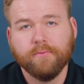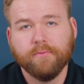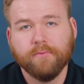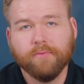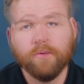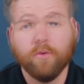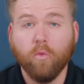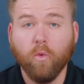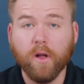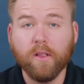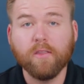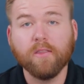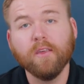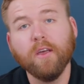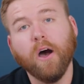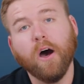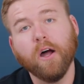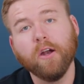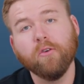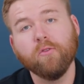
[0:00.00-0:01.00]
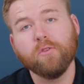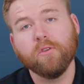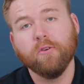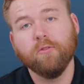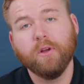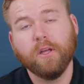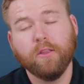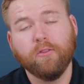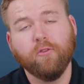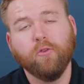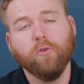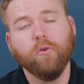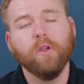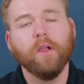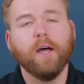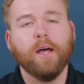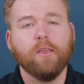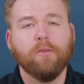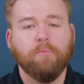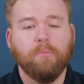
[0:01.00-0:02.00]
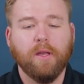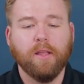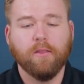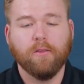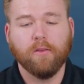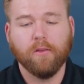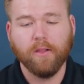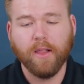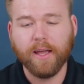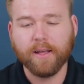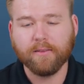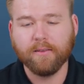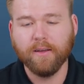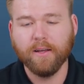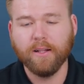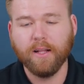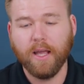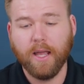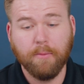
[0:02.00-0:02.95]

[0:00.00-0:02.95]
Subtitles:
So once the AutoZoning tool has been selected,